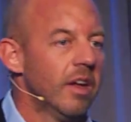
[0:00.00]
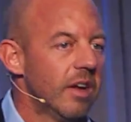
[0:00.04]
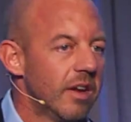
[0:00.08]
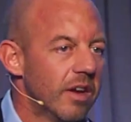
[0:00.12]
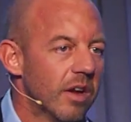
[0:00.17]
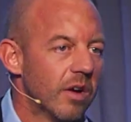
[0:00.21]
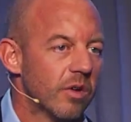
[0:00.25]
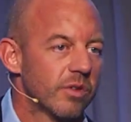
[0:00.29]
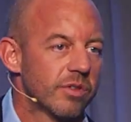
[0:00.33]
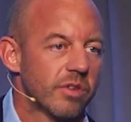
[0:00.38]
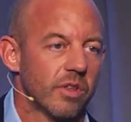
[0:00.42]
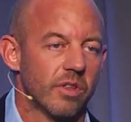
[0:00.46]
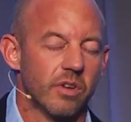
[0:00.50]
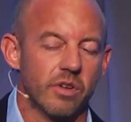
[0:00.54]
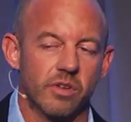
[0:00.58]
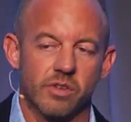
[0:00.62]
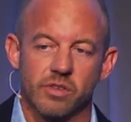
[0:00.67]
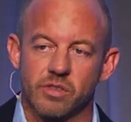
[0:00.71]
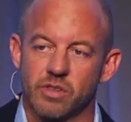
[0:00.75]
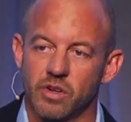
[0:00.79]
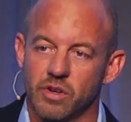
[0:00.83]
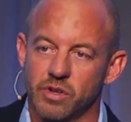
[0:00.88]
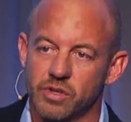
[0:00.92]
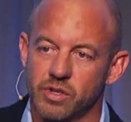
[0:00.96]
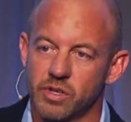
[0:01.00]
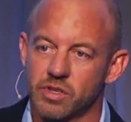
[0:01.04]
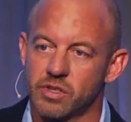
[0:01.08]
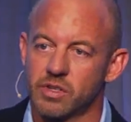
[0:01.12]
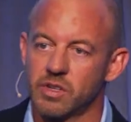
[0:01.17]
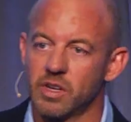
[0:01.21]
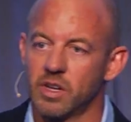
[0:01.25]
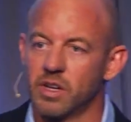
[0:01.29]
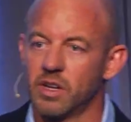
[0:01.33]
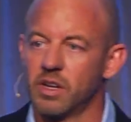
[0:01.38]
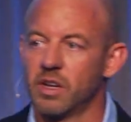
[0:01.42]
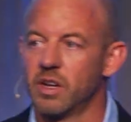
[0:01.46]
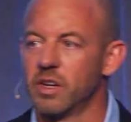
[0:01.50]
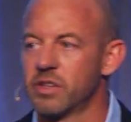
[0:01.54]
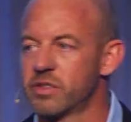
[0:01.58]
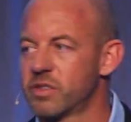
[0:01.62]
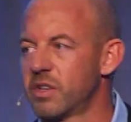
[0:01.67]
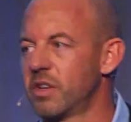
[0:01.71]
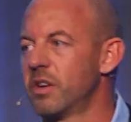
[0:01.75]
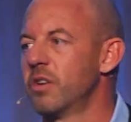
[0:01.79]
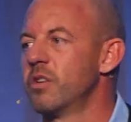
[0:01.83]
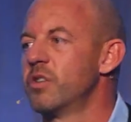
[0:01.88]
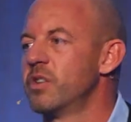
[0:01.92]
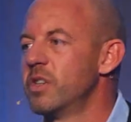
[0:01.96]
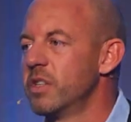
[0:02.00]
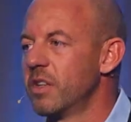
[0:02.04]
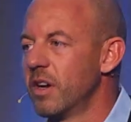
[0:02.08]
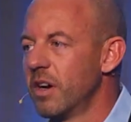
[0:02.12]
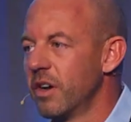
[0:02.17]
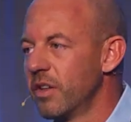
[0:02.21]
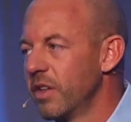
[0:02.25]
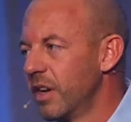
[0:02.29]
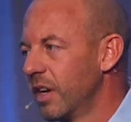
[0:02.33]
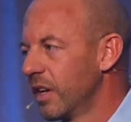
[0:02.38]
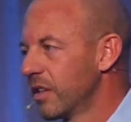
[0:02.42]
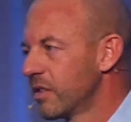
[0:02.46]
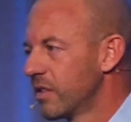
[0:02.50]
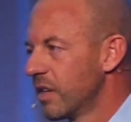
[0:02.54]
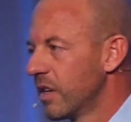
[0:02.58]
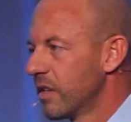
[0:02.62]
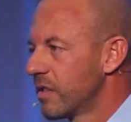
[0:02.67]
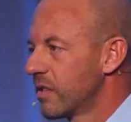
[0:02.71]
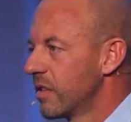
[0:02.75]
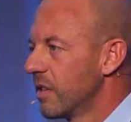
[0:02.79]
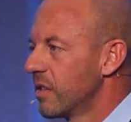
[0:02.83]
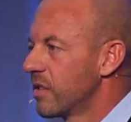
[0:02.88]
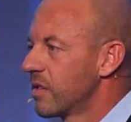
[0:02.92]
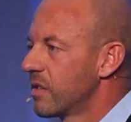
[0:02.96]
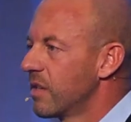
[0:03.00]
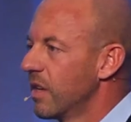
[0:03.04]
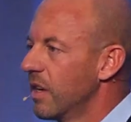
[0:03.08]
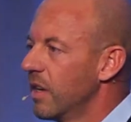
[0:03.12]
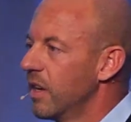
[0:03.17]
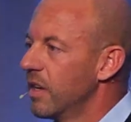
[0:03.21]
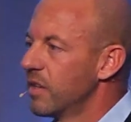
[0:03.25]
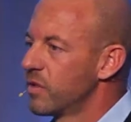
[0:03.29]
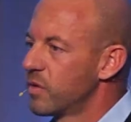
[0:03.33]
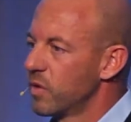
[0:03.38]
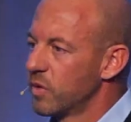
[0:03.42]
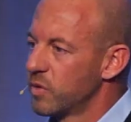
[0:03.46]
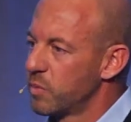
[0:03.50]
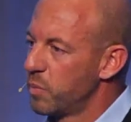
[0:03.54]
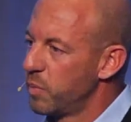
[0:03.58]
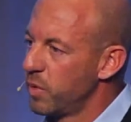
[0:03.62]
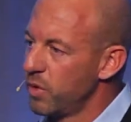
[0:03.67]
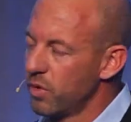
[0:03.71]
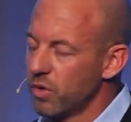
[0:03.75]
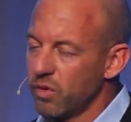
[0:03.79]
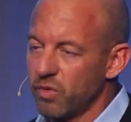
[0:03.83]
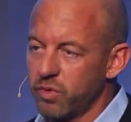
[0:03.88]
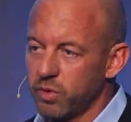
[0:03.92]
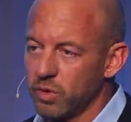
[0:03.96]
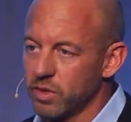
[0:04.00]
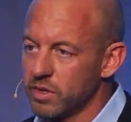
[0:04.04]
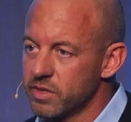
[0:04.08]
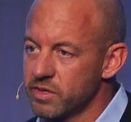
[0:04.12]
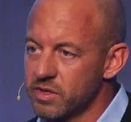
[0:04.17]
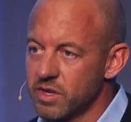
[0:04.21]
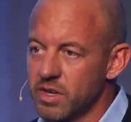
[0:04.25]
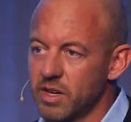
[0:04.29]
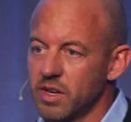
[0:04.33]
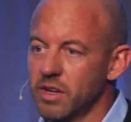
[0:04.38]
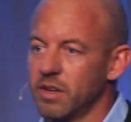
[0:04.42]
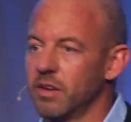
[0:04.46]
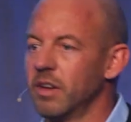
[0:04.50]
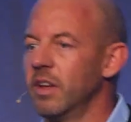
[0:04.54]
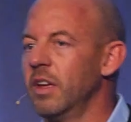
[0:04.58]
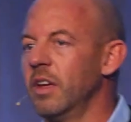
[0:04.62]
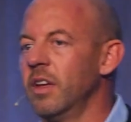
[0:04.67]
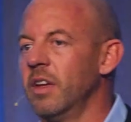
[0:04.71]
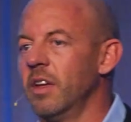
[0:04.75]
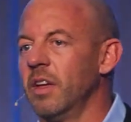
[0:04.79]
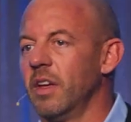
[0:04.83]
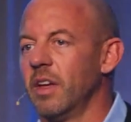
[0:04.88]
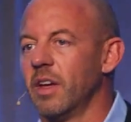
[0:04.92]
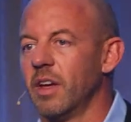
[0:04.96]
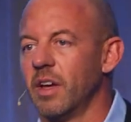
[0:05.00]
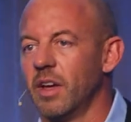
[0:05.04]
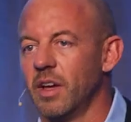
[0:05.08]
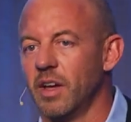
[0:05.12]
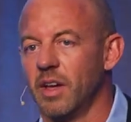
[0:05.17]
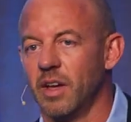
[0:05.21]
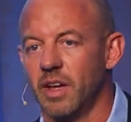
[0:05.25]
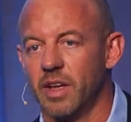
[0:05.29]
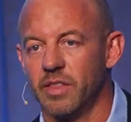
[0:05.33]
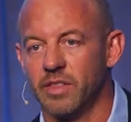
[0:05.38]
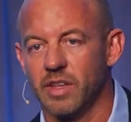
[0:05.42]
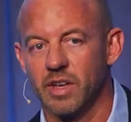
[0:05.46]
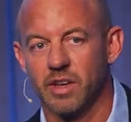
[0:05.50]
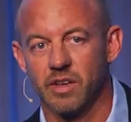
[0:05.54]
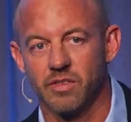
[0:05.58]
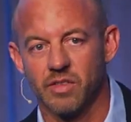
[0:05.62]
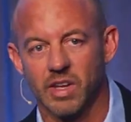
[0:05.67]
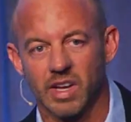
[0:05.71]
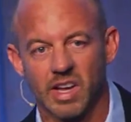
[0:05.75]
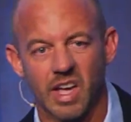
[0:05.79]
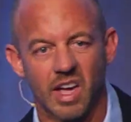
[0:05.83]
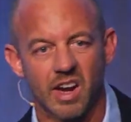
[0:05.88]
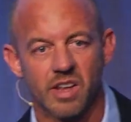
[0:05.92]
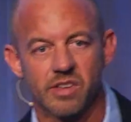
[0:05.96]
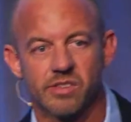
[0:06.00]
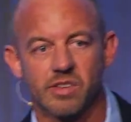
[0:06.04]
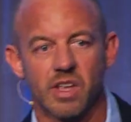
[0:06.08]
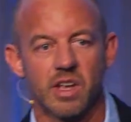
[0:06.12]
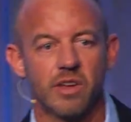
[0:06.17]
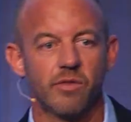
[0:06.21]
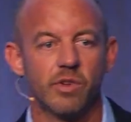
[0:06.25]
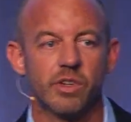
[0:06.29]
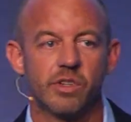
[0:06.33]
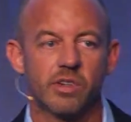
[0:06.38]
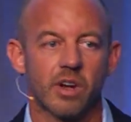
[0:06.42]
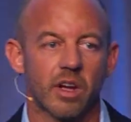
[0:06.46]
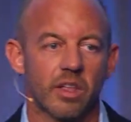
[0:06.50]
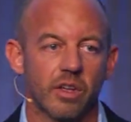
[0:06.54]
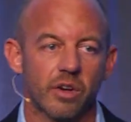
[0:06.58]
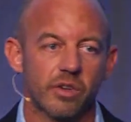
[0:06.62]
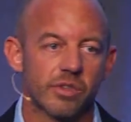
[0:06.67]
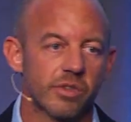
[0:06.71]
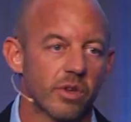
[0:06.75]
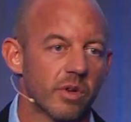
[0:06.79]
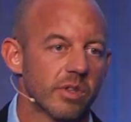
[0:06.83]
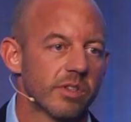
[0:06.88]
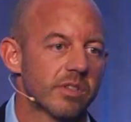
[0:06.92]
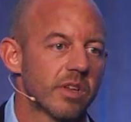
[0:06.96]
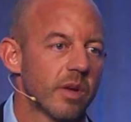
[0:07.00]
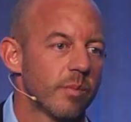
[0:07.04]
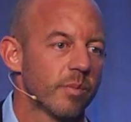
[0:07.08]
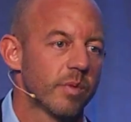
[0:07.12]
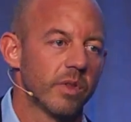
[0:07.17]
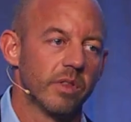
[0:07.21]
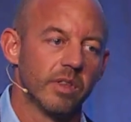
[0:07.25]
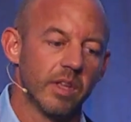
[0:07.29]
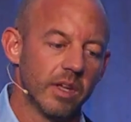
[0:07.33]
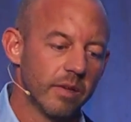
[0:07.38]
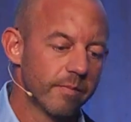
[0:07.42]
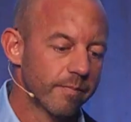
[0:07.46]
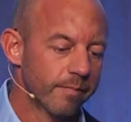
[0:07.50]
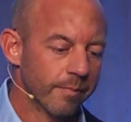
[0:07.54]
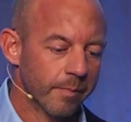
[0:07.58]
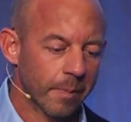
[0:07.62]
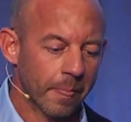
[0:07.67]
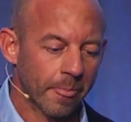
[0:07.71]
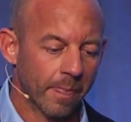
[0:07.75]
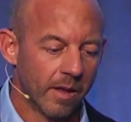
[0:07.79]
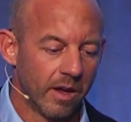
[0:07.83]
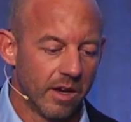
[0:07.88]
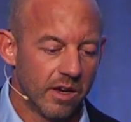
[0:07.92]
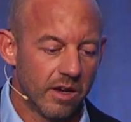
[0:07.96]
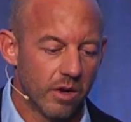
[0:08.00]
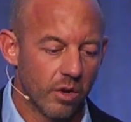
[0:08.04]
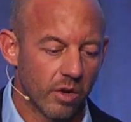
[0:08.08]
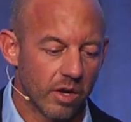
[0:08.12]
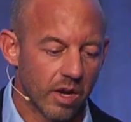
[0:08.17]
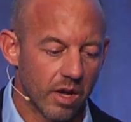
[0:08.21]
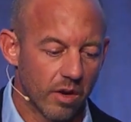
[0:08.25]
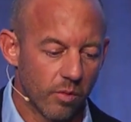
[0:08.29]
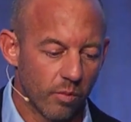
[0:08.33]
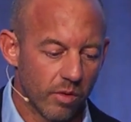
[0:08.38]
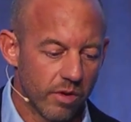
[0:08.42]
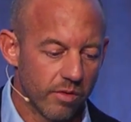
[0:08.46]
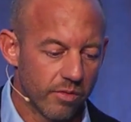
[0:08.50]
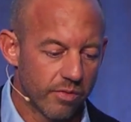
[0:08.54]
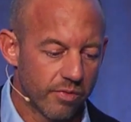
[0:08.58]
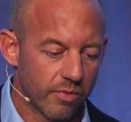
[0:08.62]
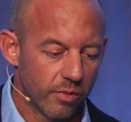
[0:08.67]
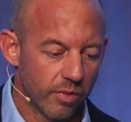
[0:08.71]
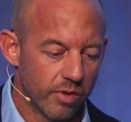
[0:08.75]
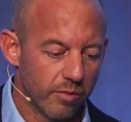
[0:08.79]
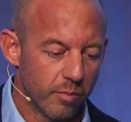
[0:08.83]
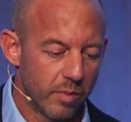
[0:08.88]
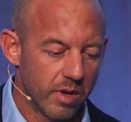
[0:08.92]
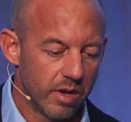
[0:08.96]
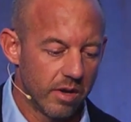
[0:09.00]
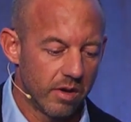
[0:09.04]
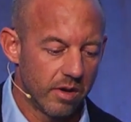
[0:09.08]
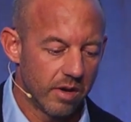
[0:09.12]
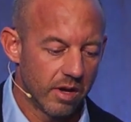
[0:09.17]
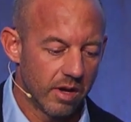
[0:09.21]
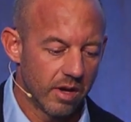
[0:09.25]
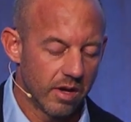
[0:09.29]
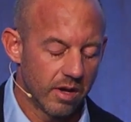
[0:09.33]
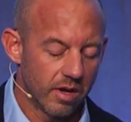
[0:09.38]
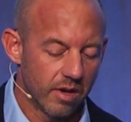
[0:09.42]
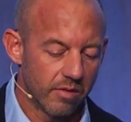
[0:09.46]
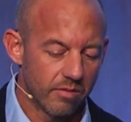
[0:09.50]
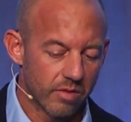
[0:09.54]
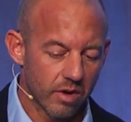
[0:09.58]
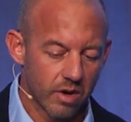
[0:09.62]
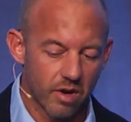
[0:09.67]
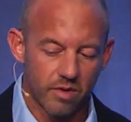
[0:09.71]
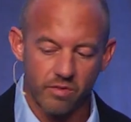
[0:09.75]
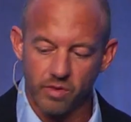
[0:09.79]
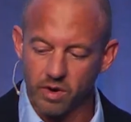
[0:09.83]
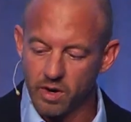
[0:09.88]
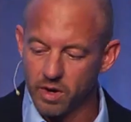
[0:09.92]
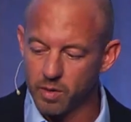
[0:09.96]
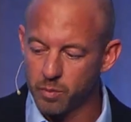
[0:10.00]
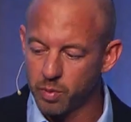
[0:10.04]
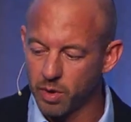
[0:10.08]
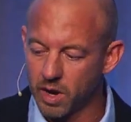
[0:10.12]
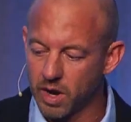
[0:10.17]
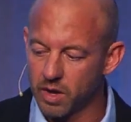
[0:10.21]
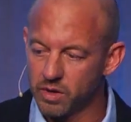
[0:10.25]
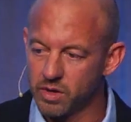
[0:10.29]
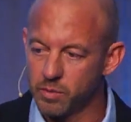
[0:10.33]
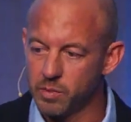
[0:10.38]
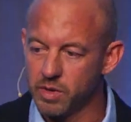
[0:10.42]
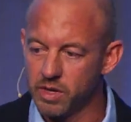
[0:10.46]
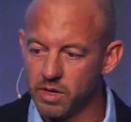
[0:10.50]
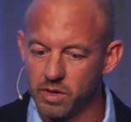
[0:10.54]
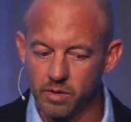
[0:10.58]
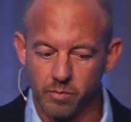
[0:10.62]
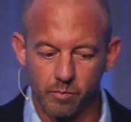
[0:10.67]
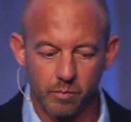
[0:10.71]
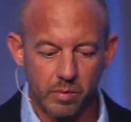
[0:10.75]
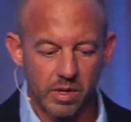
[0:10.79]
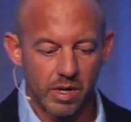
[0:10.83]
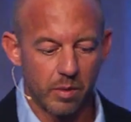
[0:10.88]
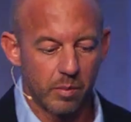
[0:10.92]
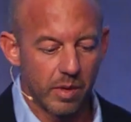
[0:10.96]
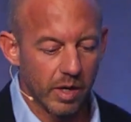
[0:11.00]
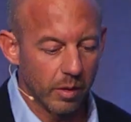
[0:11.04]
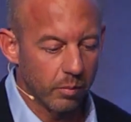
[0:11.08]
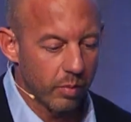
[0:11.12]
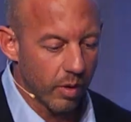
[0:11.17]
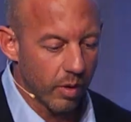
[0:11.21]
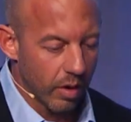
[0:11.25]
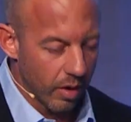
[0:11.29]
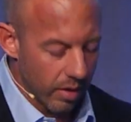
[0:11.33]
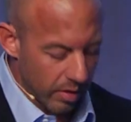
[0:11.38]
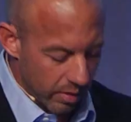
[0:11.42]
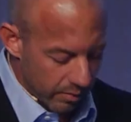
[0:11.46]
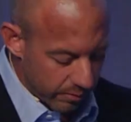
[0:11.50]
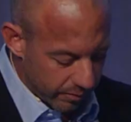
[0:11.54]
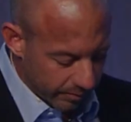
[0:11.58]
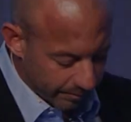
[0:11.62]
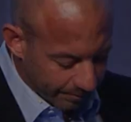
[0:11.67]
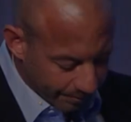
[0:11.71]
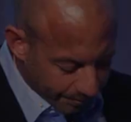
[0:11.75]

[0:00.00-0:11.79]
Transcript: You know, so there's, there's just a, a synergy there that exists. It's, uh, it's, it's beautiful to see it, uh, and they, they kind of save each other. So it's something that, you know, again, we've, we've been uh, very, very proud to be, be a big part of.